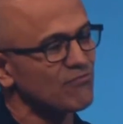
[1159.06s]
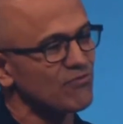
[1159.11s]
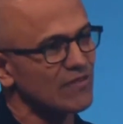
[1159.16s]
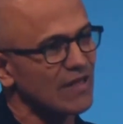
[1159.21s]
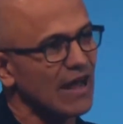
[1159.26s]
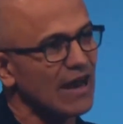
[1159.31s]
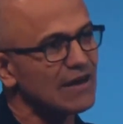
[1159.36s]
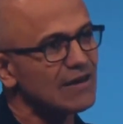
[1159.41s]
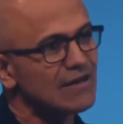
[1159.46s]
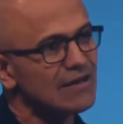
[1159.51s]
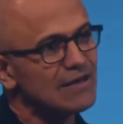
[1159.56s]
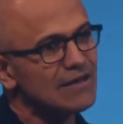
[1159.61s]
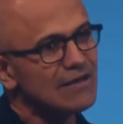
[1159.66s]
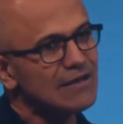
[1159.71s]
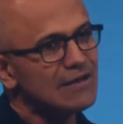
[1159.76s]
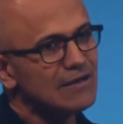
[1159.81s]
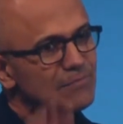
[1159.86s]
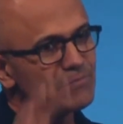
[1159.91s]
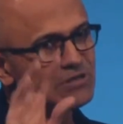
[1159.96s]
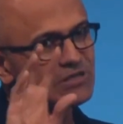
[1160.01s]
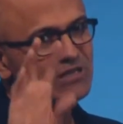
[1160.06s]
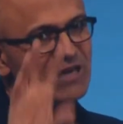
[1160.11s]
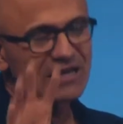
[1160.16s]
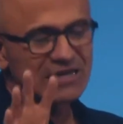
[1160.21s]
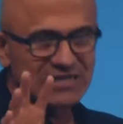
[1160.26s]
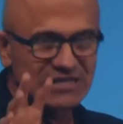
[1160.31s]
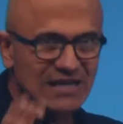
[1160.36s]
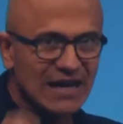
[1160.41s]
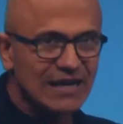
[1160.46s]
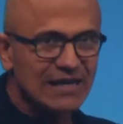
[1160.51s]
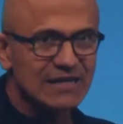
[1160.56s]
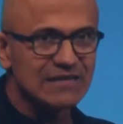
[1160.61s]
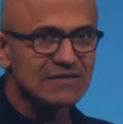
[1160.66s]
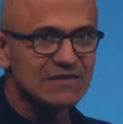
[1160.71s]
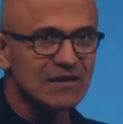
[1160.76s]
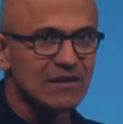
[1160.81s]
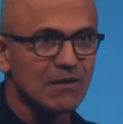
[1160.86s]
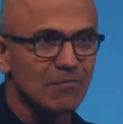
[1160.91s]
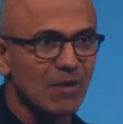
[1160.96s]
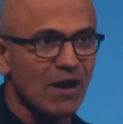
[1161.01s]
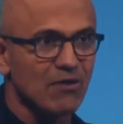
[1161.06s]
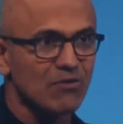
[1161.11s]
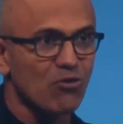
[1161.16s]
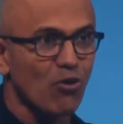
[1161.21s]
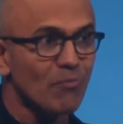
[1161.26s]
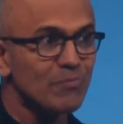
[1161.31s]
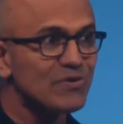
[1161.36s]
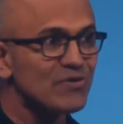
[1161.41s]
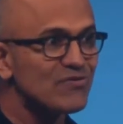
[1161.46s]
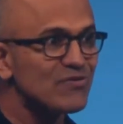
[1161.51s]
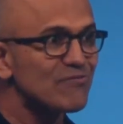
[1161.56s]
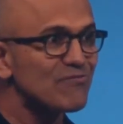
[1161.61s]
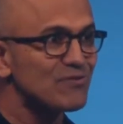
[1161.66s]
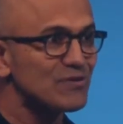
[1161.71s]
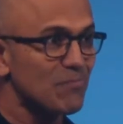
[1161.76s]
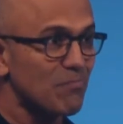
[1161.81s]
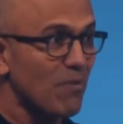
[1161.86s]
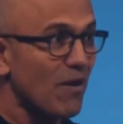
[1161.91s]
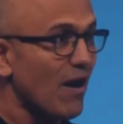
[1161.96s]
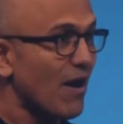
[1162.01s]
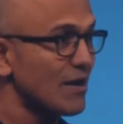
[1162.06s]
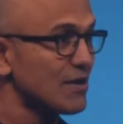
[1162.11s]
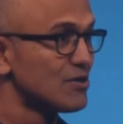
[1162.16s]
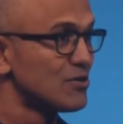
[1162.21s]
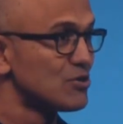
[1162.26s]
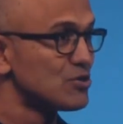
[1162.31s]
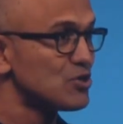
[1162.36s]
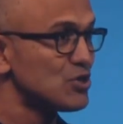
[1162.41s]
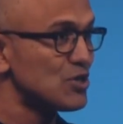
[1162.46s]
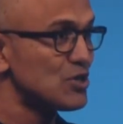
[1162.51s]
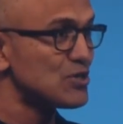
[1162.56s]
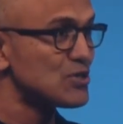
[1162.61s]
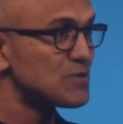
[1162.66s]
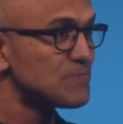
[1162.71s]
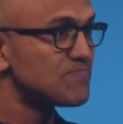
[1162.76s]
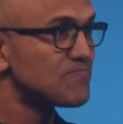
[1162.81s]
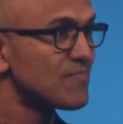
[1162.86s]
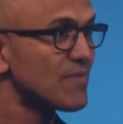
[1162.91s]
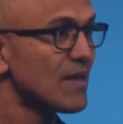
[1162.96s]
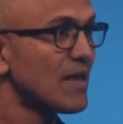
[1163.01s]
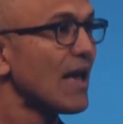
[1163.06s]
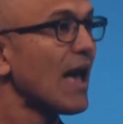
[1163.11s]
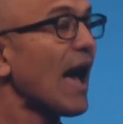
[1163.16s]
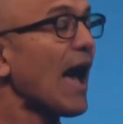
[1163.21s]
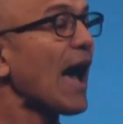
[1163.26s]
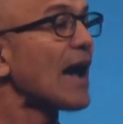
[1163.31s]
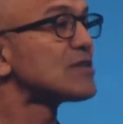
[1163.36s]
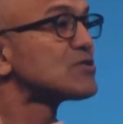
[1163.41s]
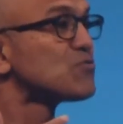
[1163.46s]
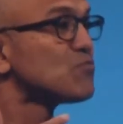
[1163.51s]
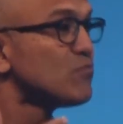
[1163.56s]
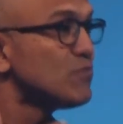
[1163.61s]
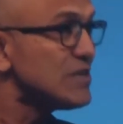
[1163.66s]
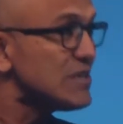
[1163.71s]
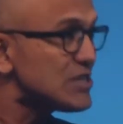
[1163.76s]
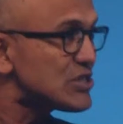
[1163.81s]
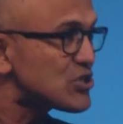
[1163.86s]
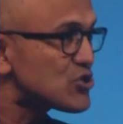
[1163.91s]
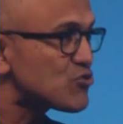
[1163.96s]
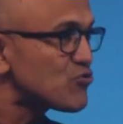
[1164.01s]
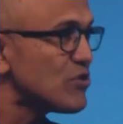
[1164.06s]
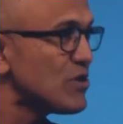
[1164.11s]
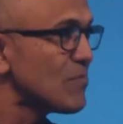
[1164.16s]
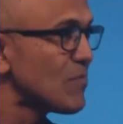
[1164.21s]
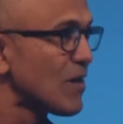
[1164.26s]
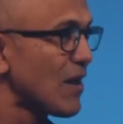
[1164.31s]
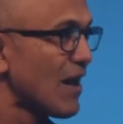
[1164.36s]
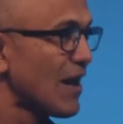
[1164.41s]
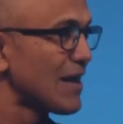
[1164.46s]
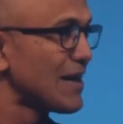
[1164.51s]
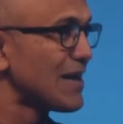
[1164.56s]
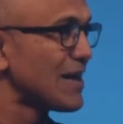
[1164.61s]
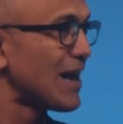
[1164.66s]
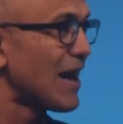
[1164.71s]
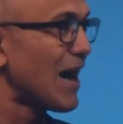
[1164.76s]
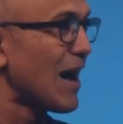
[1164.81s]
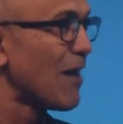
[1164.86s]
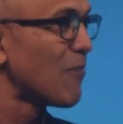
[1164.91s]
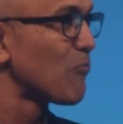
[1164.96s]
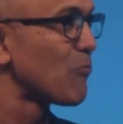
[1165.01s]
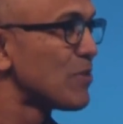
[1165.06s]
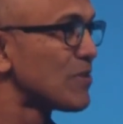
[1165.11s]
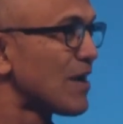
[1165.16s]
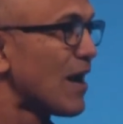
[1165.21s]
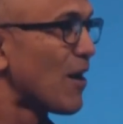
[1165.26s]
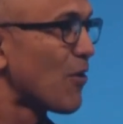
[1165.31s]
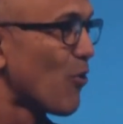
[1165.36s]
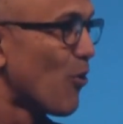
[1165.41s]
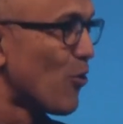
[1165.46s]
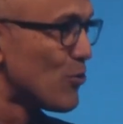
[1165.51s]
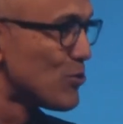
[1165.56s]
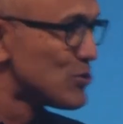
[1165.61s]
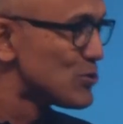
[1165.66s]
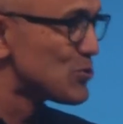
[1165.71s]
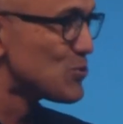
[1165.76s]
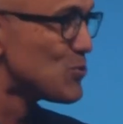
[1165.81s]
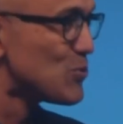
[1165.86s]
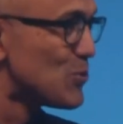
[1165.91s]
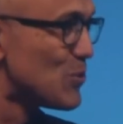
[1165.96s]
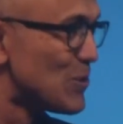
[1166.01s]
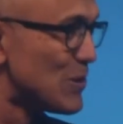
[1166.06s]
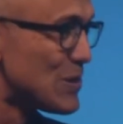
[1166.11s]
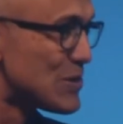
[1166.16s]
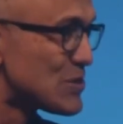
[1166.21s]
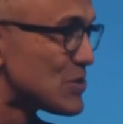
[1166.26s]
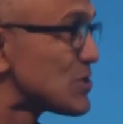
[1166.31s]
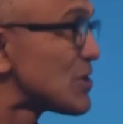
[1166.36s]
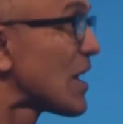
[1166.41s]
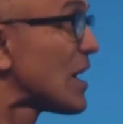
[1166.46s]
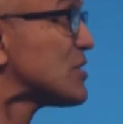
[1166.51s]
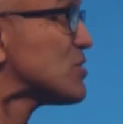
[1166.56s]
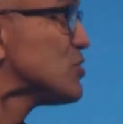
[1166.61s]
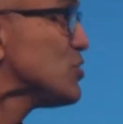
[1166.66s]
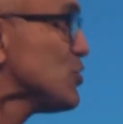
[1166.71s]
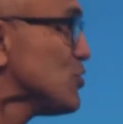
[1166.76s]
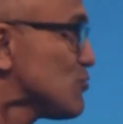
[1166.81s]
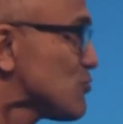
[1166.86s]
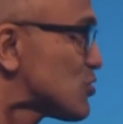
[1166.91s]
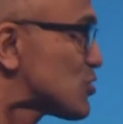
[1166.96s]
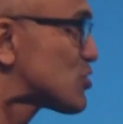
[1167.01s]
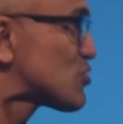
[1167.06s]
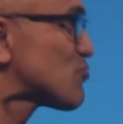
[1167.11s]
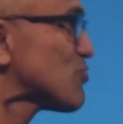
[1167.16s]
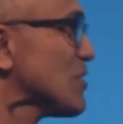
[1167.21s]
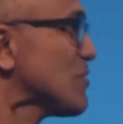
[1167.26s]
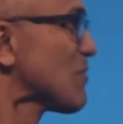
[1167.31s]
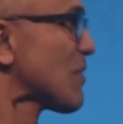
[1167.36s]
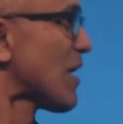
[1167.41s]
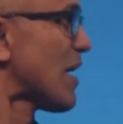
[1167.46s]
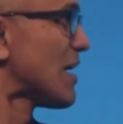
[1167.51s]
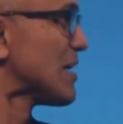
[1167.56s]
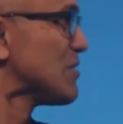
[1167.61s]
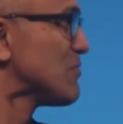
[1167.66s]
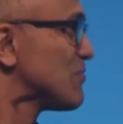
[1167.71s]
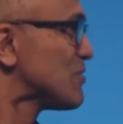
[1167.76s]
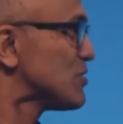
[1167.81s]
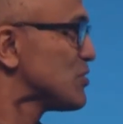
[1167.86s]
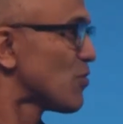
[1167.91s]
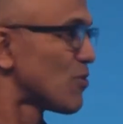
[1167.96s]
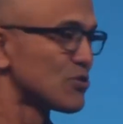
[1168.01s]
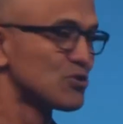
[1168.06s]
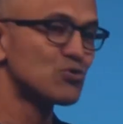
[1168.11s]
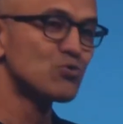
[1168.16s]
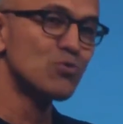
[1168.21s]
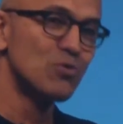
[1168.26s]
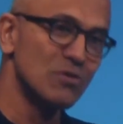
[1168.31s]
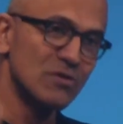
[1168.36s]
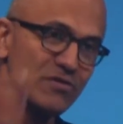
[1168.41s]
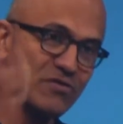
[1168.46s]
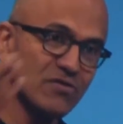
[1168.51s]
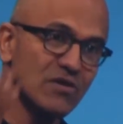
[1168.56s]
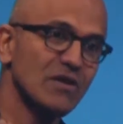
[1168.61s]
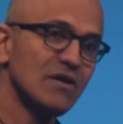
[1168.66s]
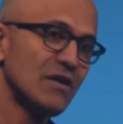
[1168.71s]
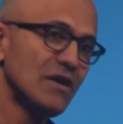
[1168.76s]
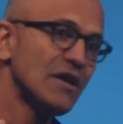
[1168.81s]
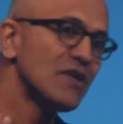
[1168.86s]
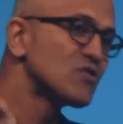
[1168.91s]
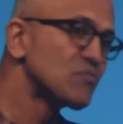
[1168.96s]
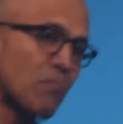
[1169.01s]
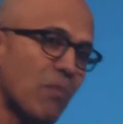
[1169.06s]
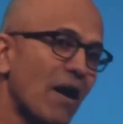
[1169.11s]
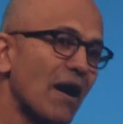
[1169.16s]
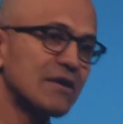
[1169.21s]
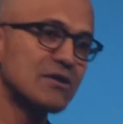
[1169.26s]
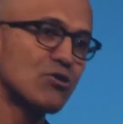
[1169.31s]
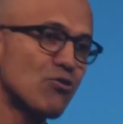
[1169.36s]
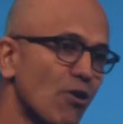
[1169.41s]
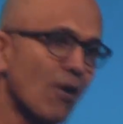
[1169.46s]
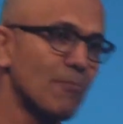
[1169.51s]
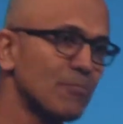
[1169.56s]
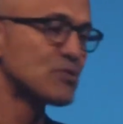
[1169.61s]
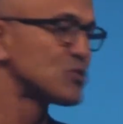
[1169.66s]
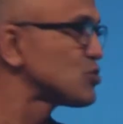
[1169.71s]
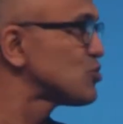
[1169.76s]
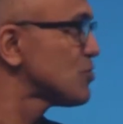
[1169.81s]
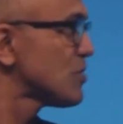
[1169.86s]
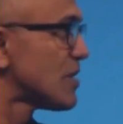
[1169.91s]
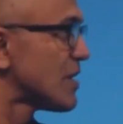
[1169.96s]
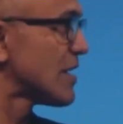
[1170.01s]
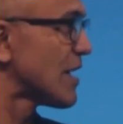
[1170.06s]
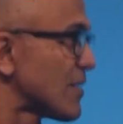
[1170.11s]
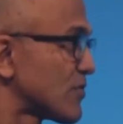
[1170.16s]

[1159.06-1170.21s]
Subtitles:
that. But the exciting thing about, obviously, for the partners is, as we streamline with our own tools, as you streamline with your tools, it's partner opportunity.